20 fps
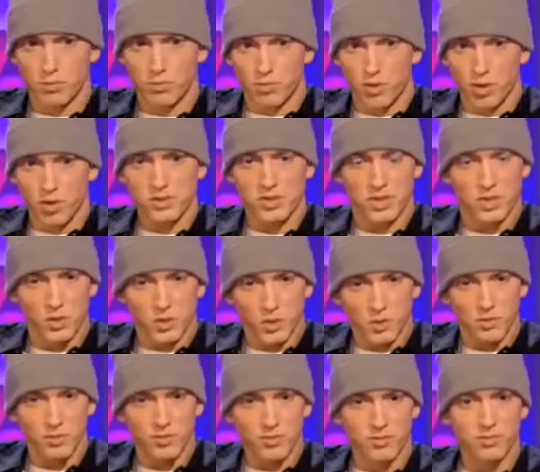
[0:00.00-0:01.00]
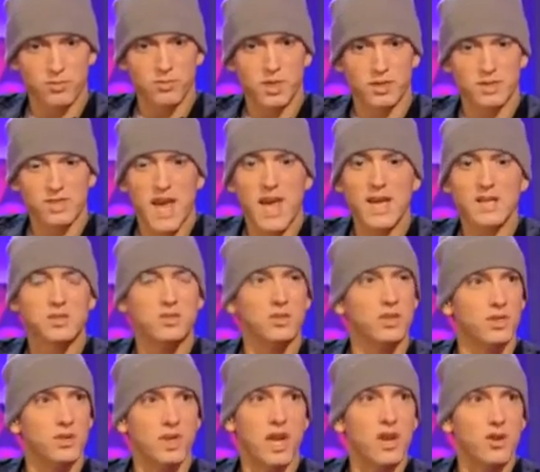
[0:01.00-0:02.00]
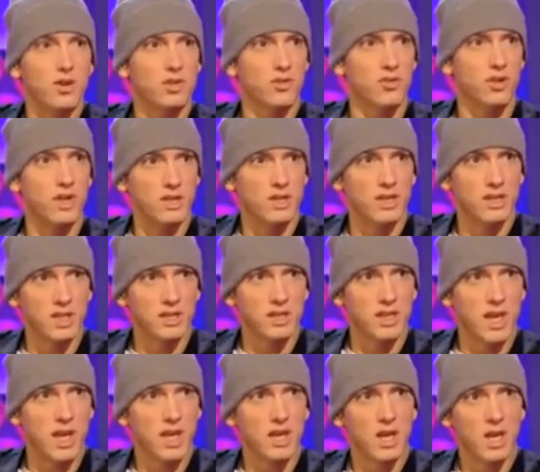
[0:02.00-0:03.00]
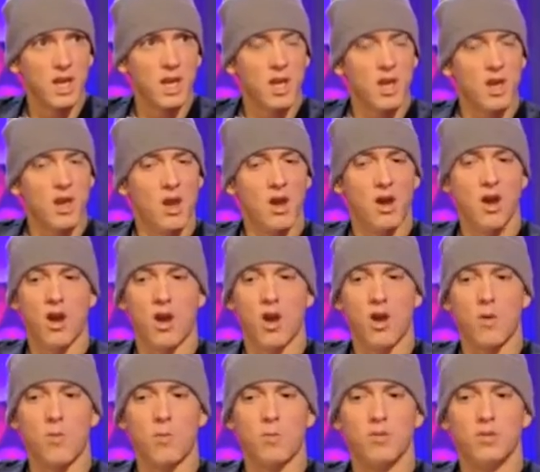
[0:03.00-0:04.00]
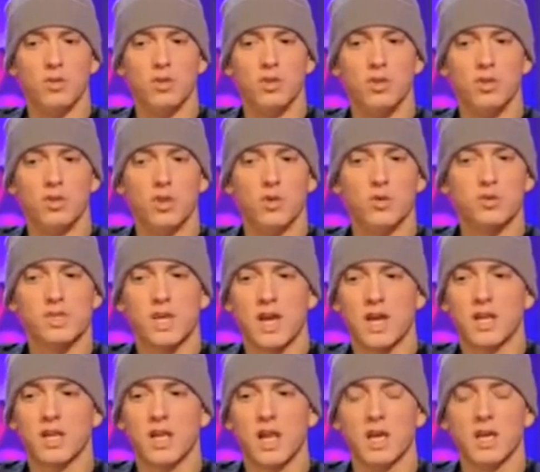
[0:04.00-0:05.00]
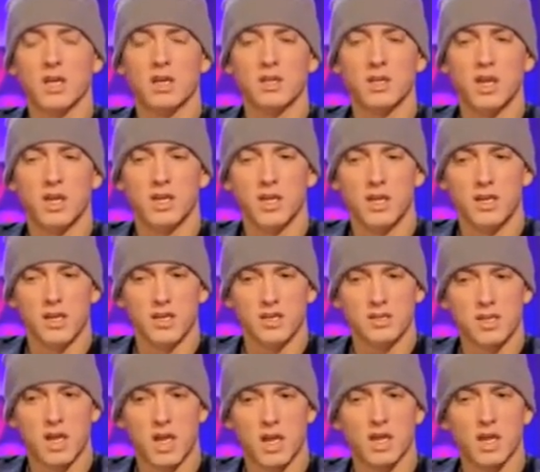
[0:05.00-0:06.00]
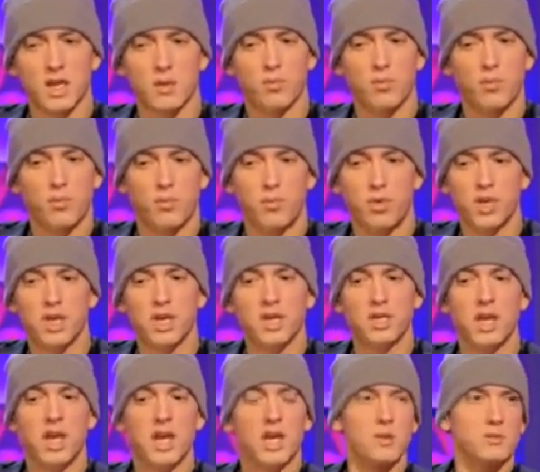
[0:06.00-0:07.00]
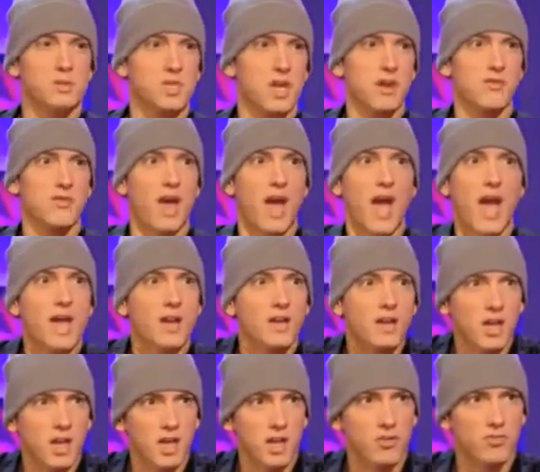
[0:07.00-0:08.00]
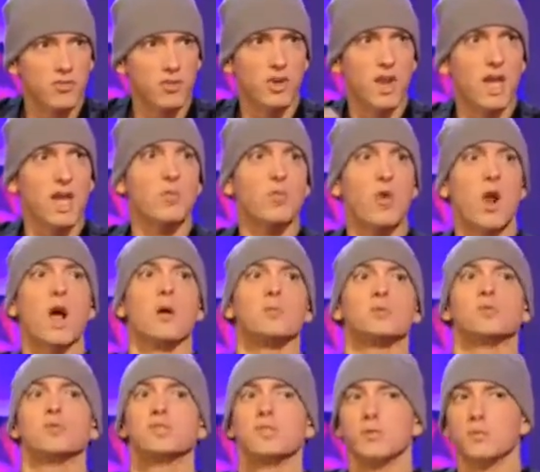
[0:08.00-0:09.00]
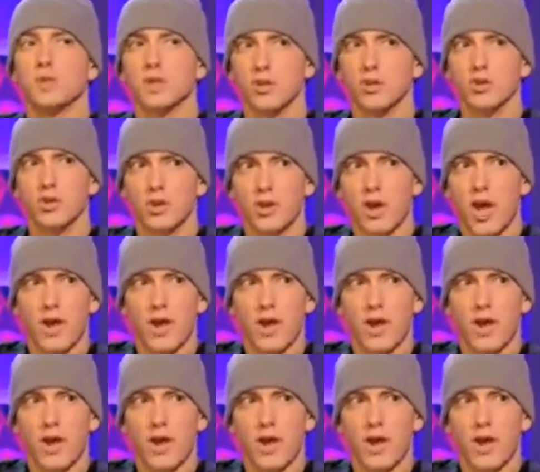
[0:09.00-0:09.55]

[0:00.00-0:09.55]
personal attacks on their character or anything like that. You know, it's kind of like it's kind of like picking names out of a hat, and if your name rhymes with something good, or